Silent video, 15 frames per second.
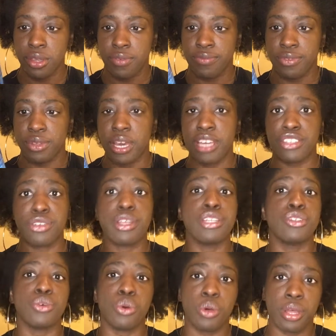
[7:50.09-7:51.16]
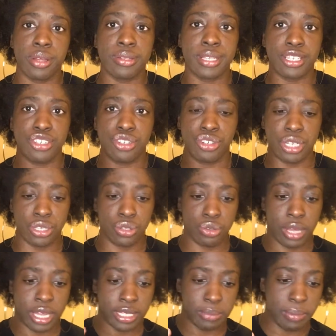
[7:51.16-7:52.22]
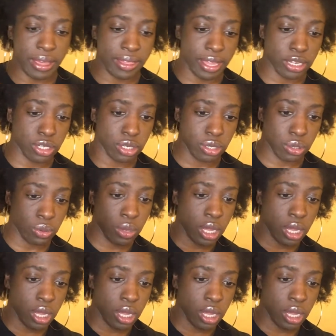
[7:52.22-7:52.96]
if you guys are into oils, I suggest you guys buy that too.